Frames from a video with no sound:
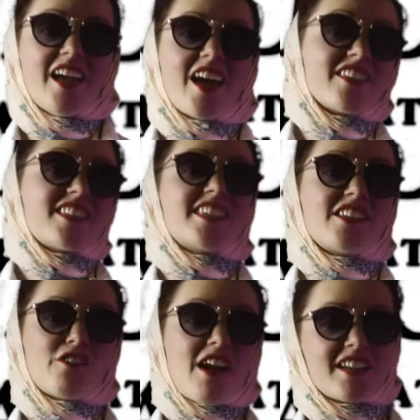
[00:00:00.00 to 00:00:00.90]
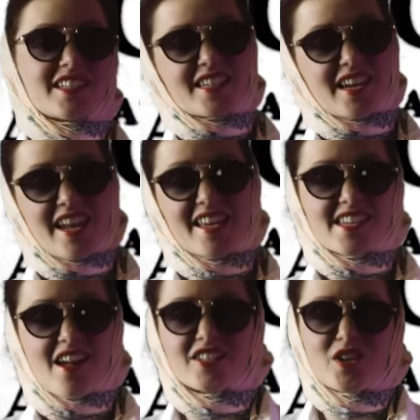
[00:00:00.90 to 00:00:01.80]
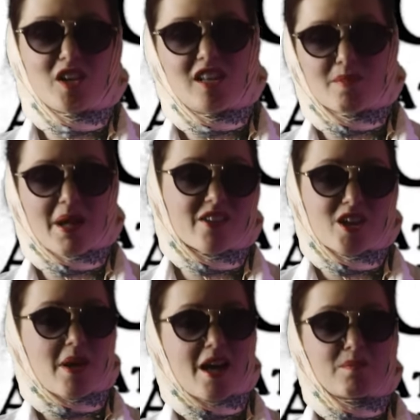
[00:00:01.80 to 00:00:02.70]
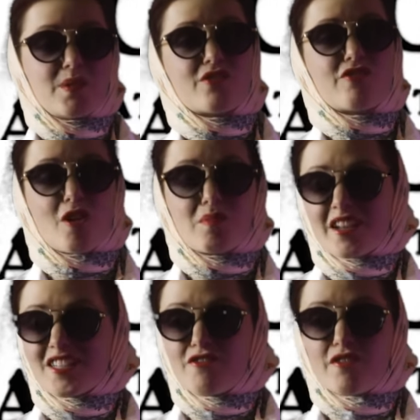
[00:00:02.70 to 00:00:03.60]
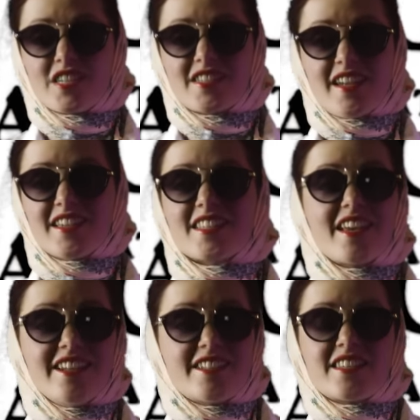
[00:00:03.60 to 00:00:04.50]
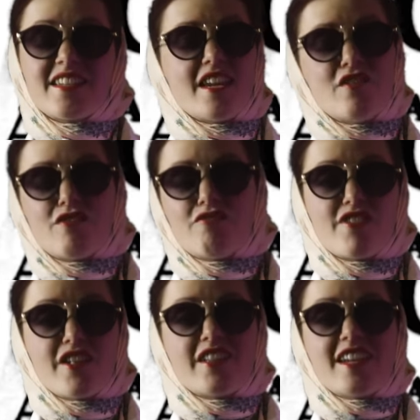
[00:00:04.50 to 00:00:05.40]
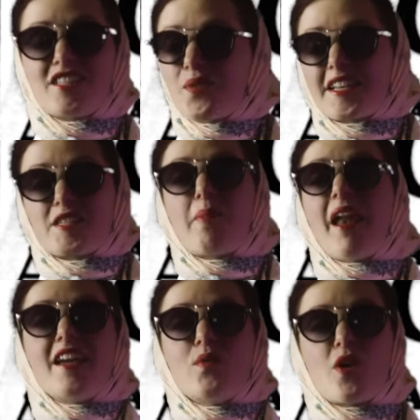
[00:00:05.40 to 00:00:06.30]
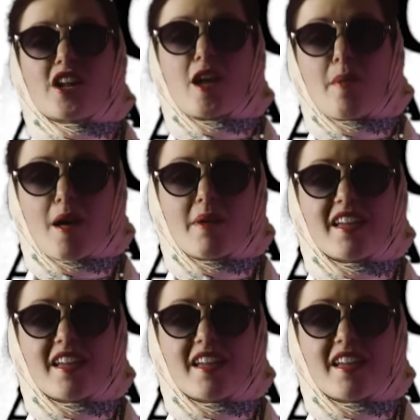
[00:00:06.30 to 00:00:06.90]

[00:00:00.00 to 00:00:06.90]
Uh, this is incorrect. Here's an article about kebabs from 1956, and it doesn't even feel the need to explain what a kebab